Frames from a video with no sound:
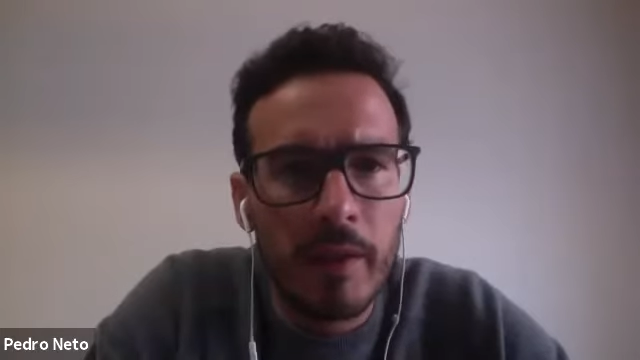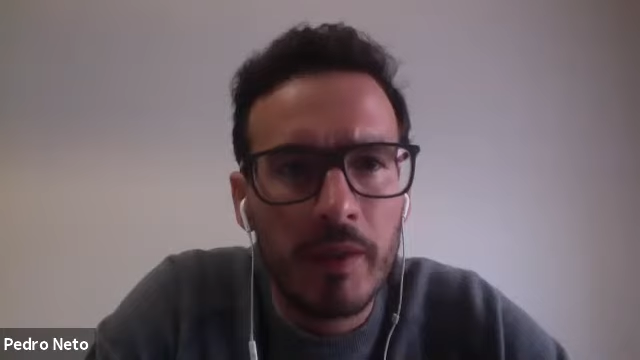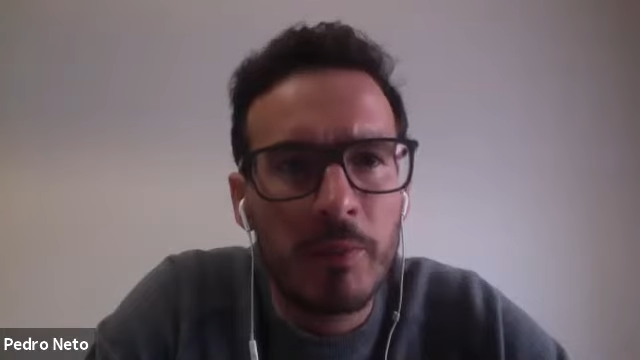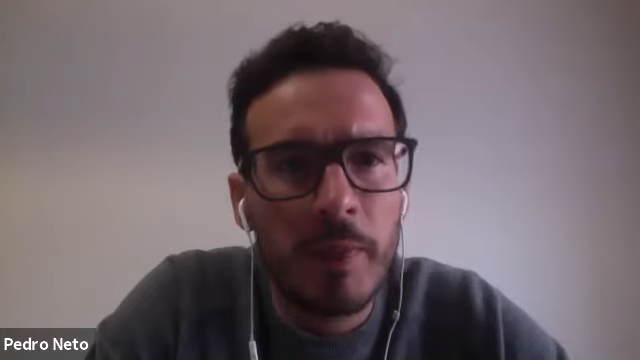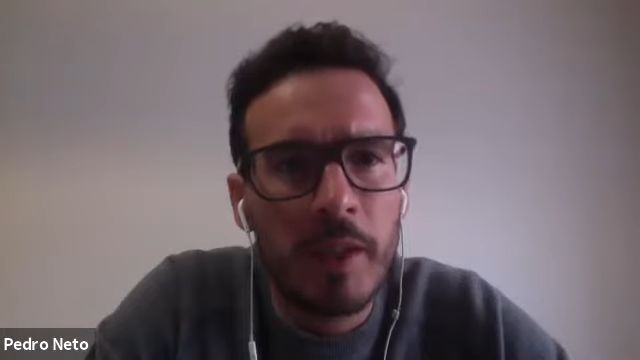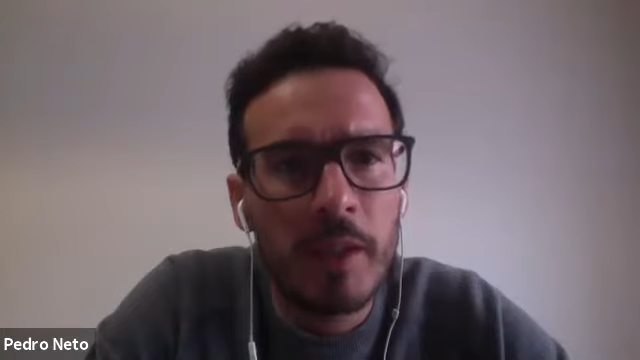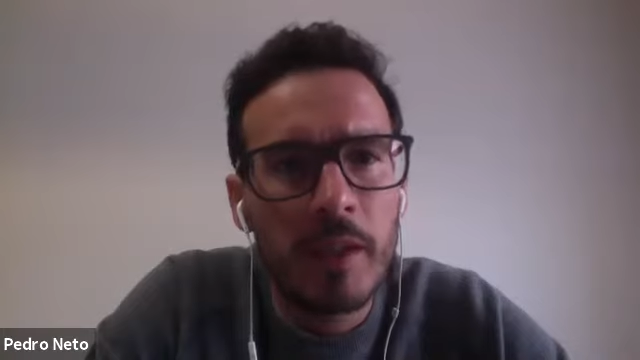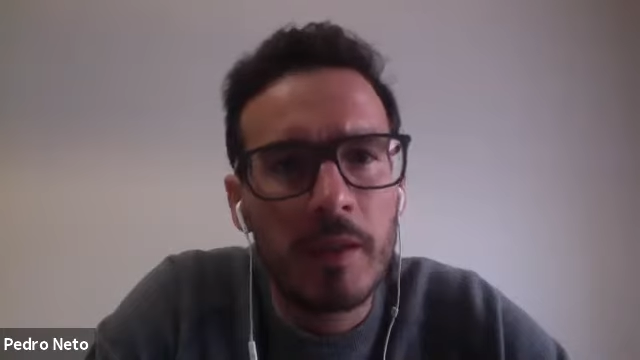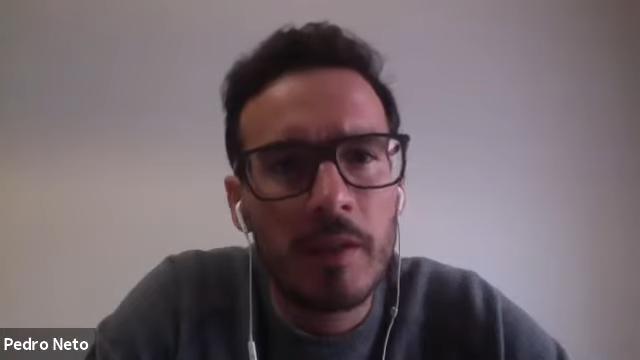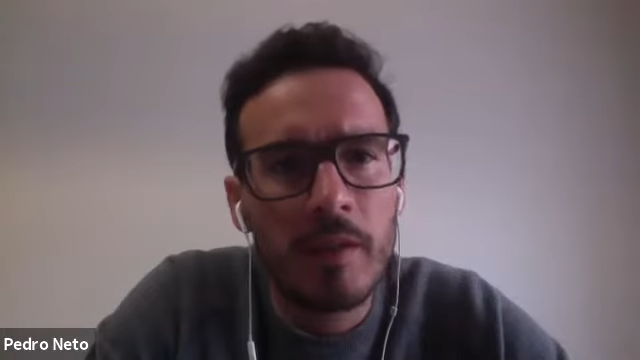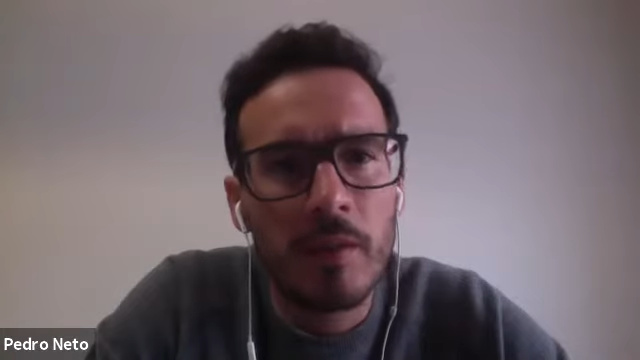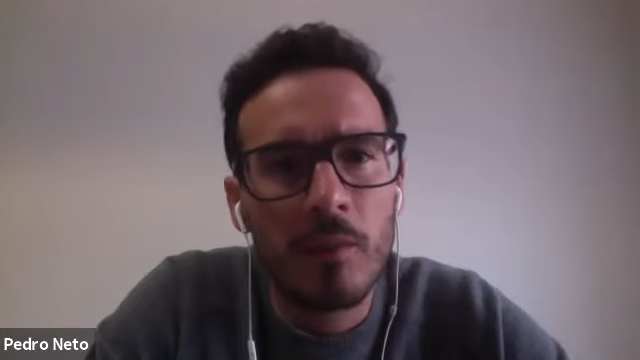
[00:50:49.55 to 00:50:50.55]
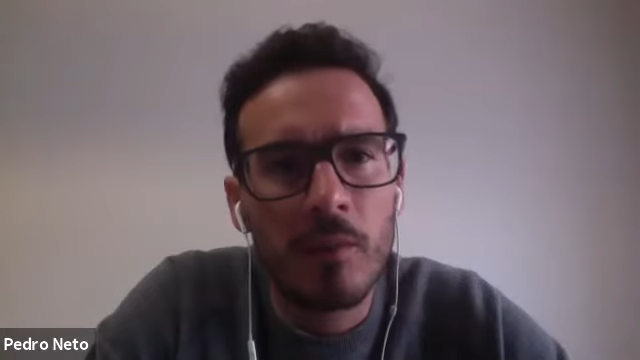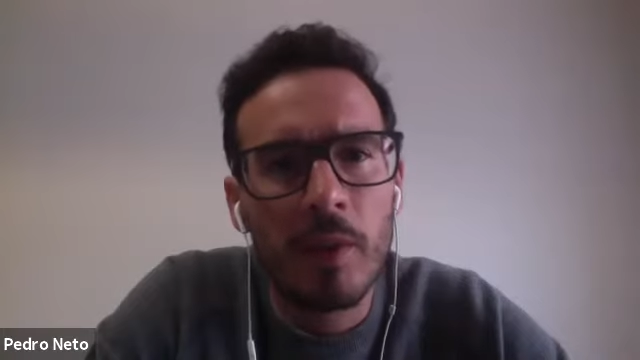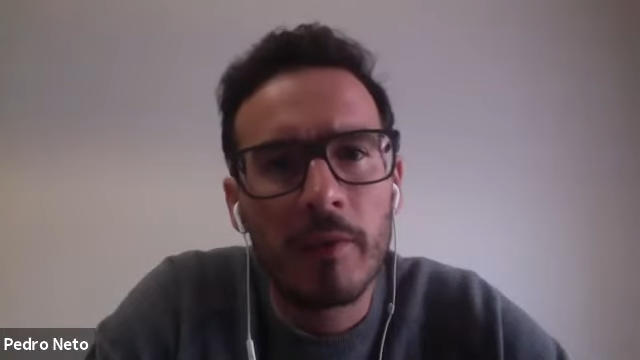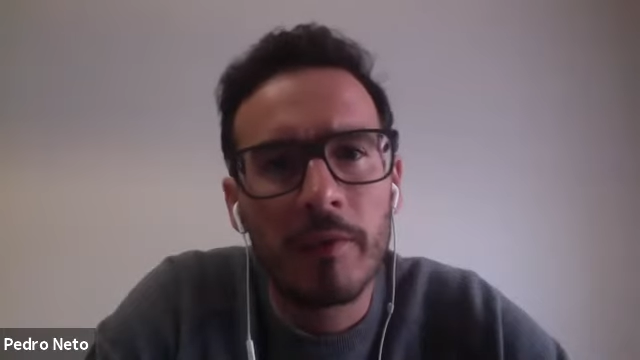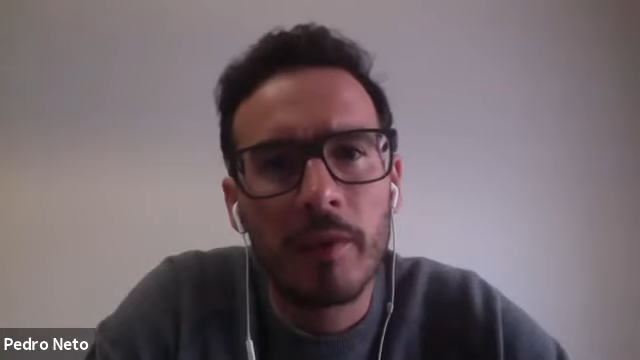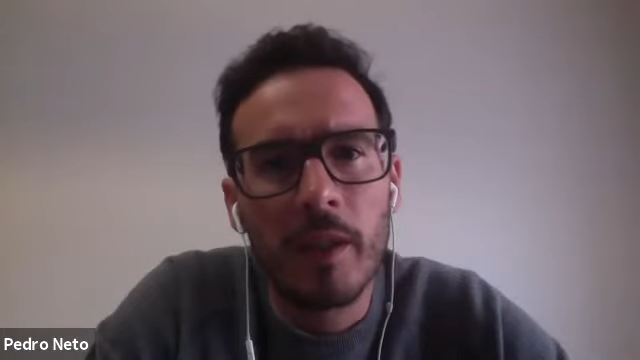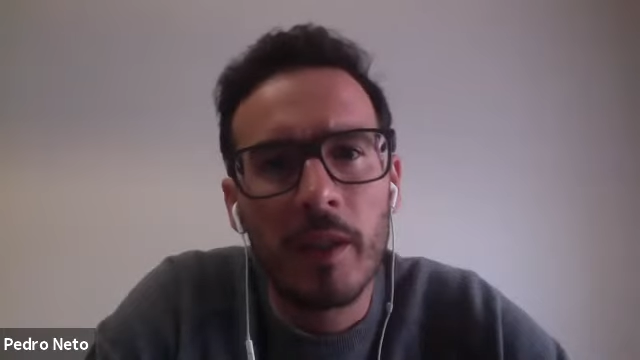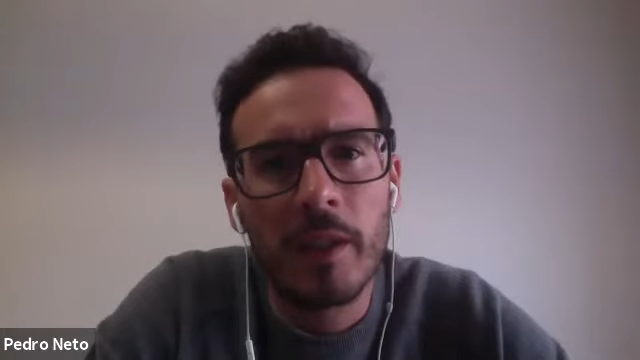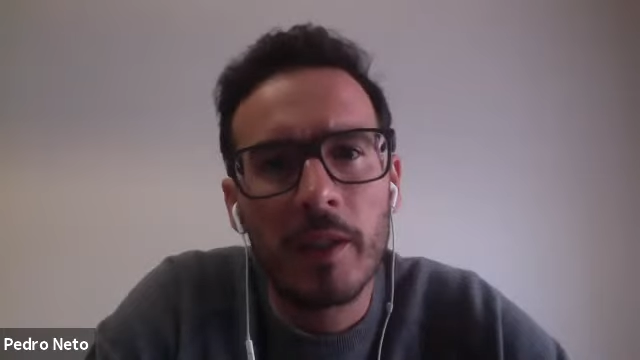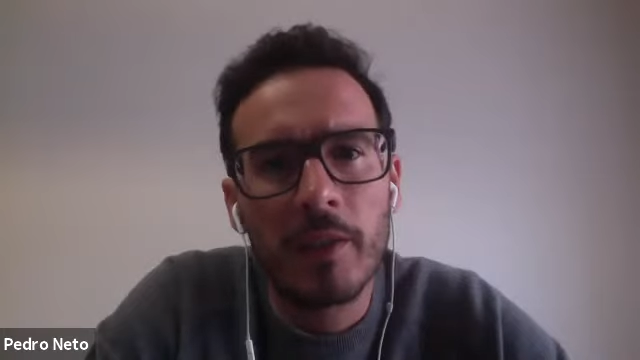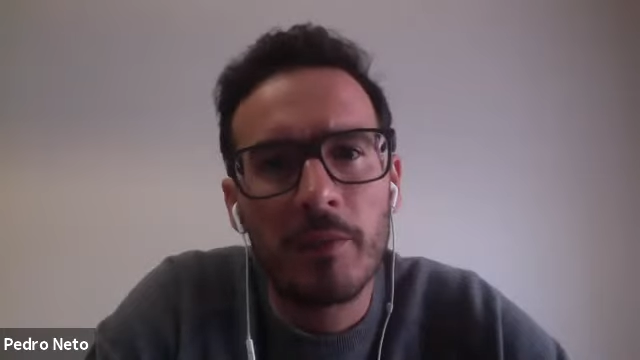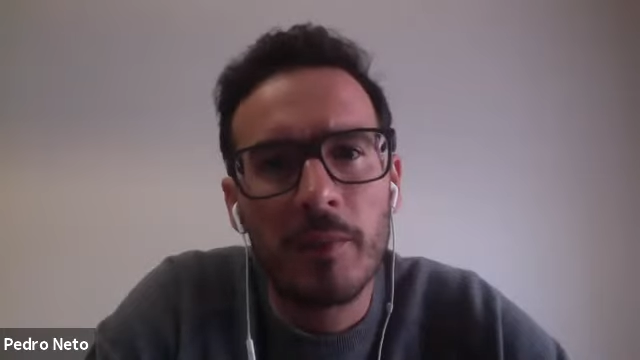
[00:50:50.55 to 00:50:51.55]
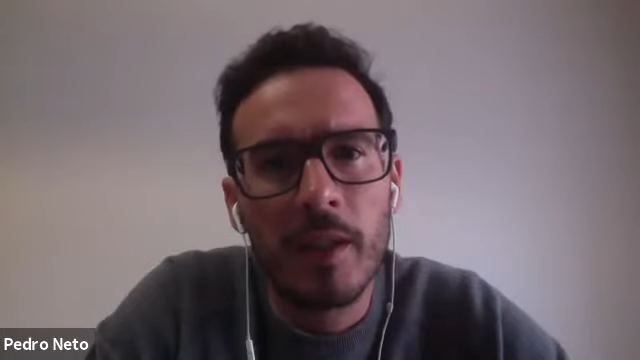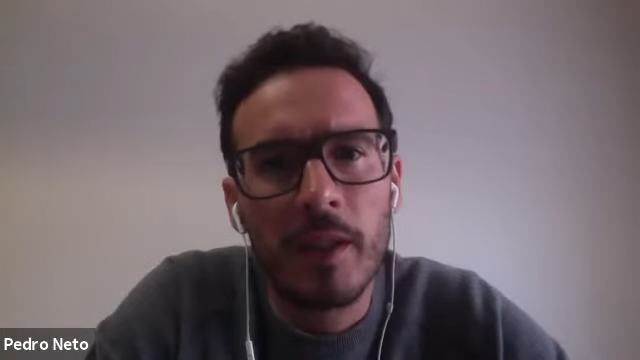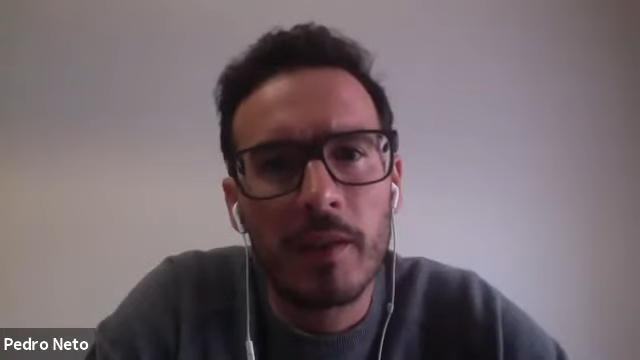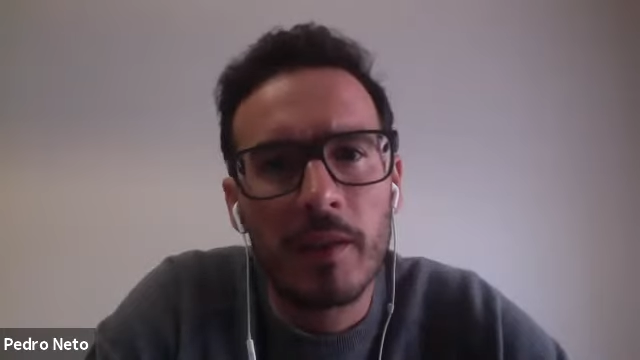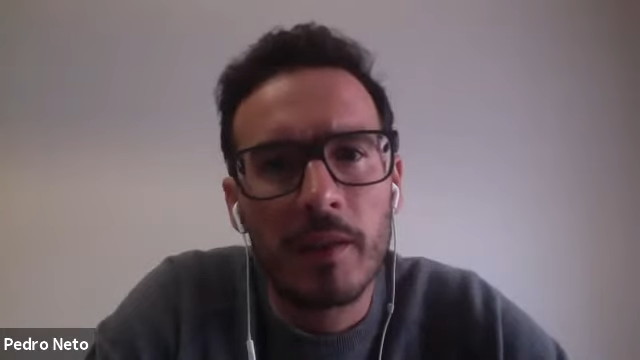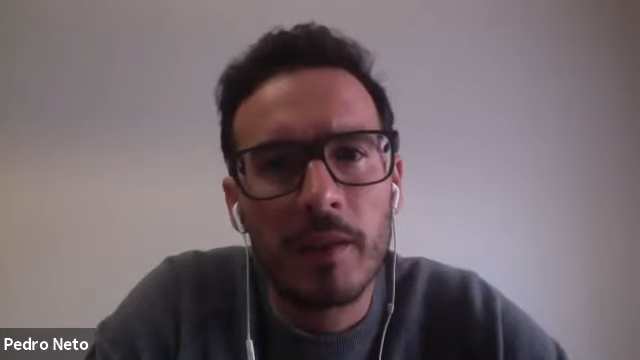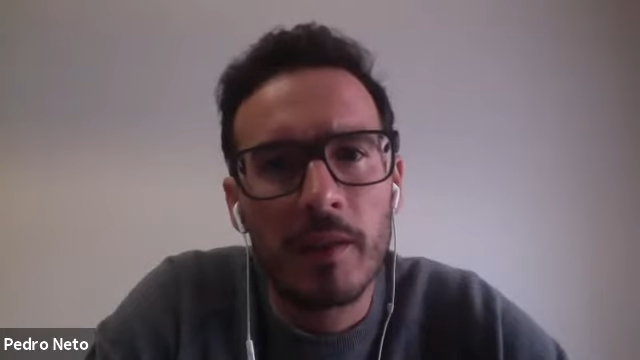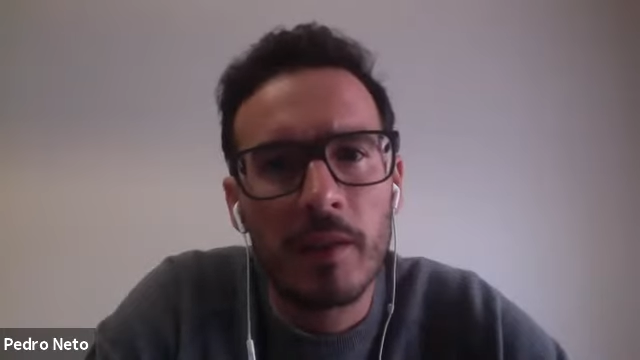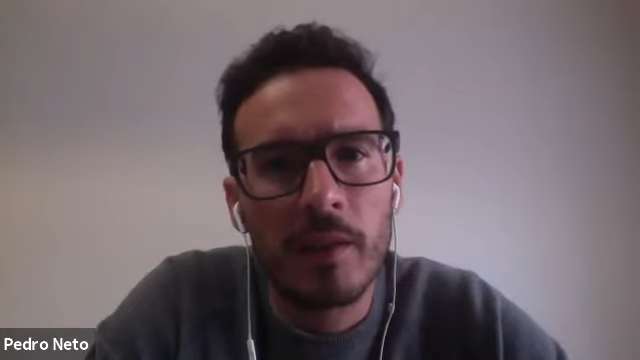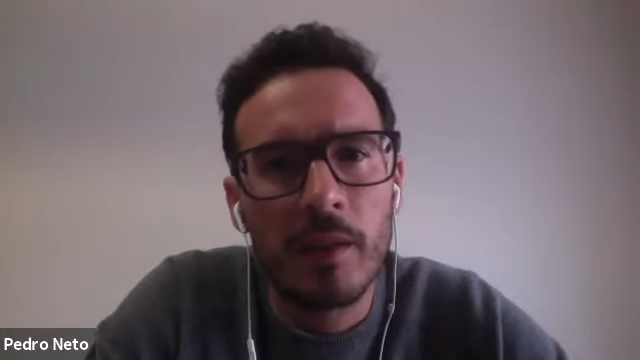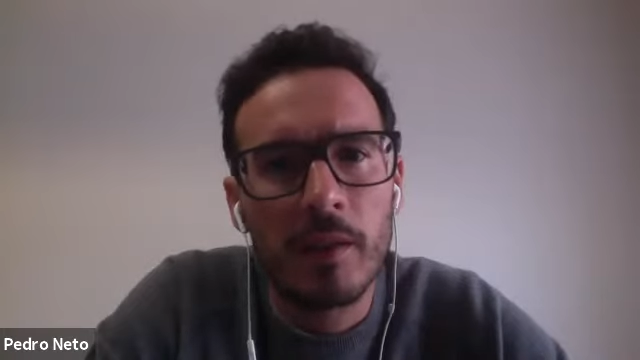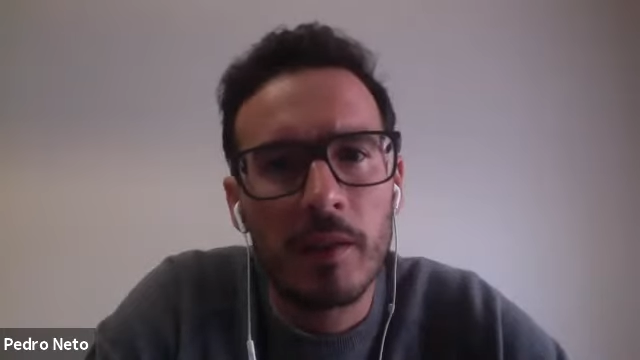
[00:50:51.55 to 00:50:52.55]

speed is one of the hardest because there's a lot